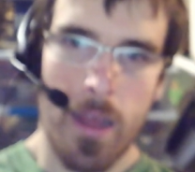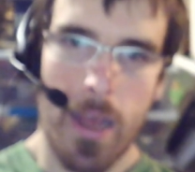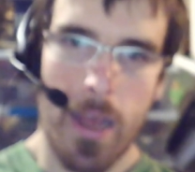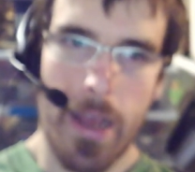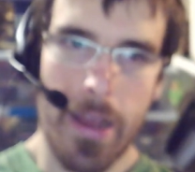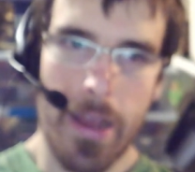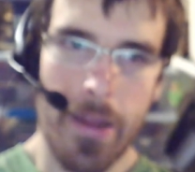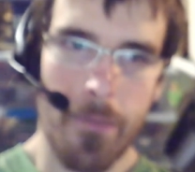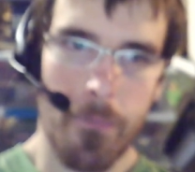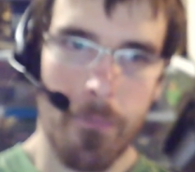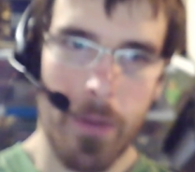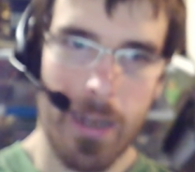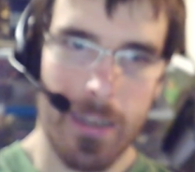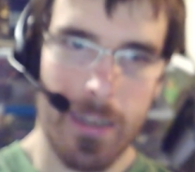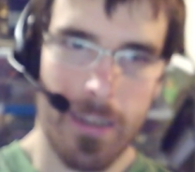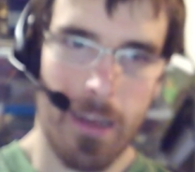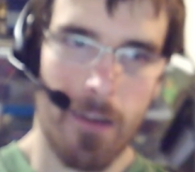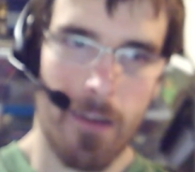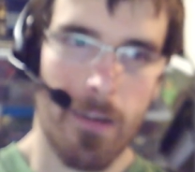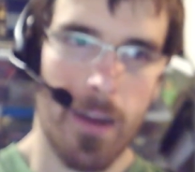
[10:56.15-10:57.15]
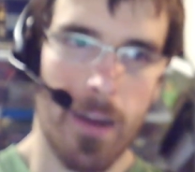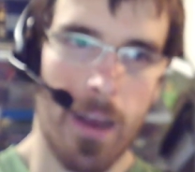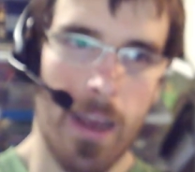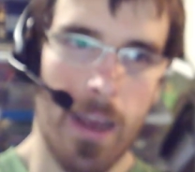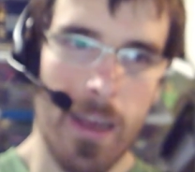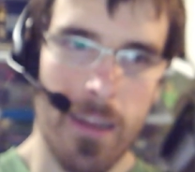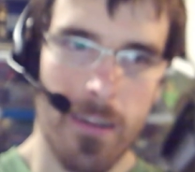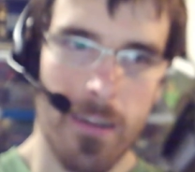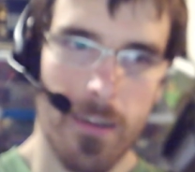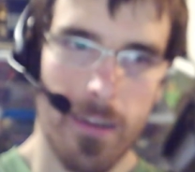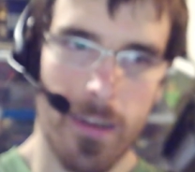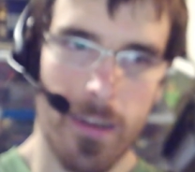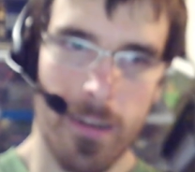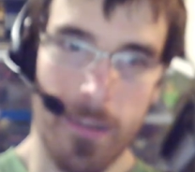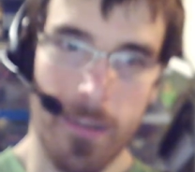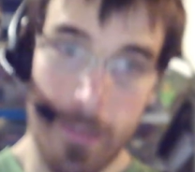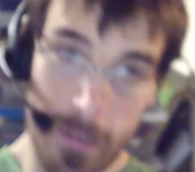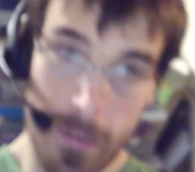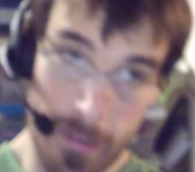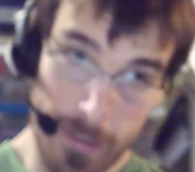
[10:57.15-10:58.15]
And peace out, guys, because
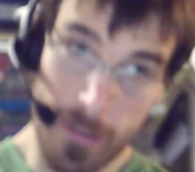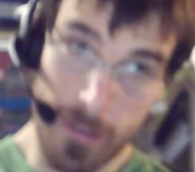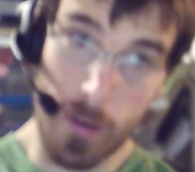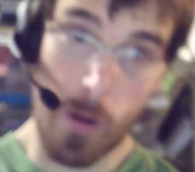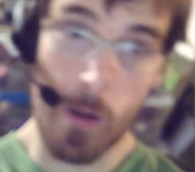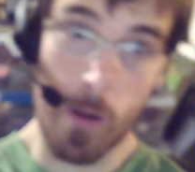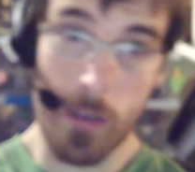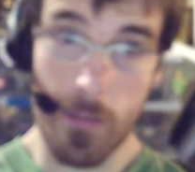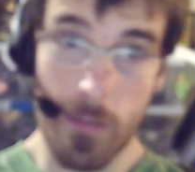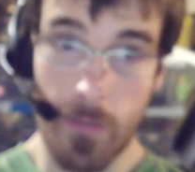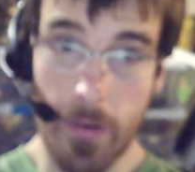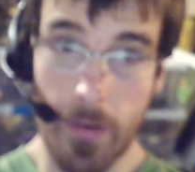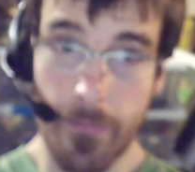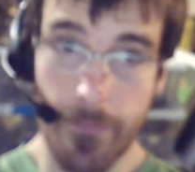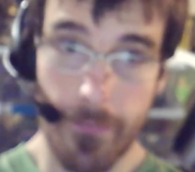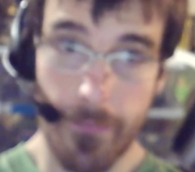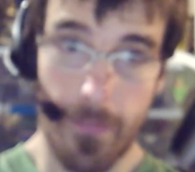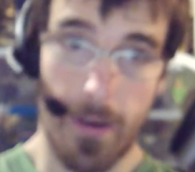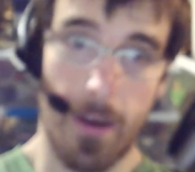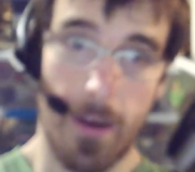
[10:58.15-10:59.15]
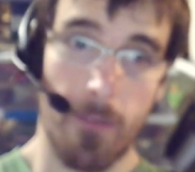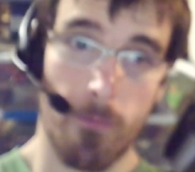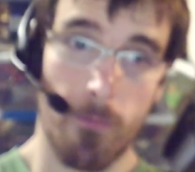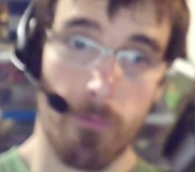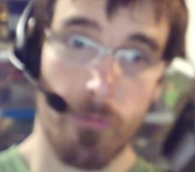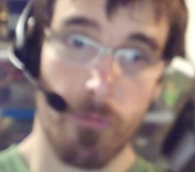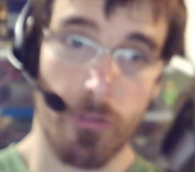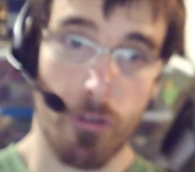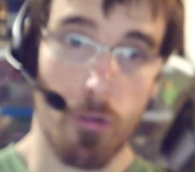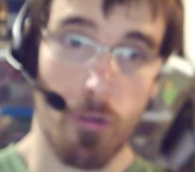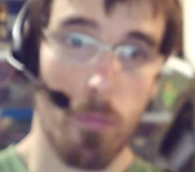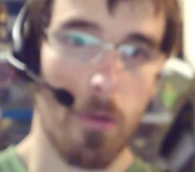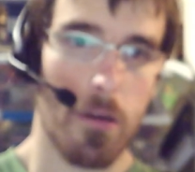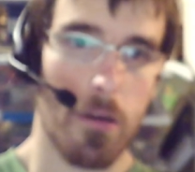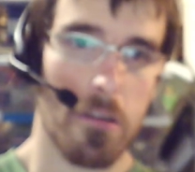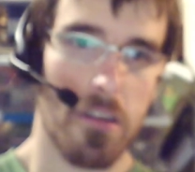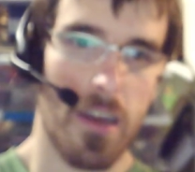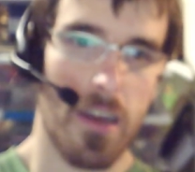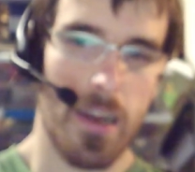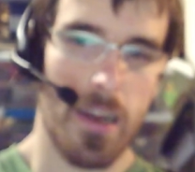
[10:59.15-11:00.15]
this is awesome. I'm super
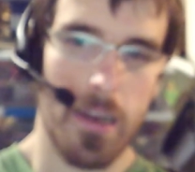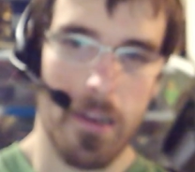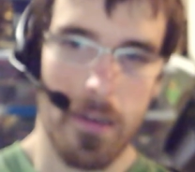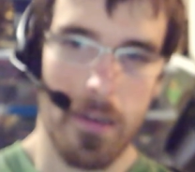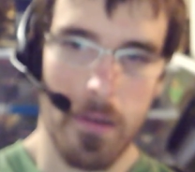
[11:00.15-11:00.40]
excited.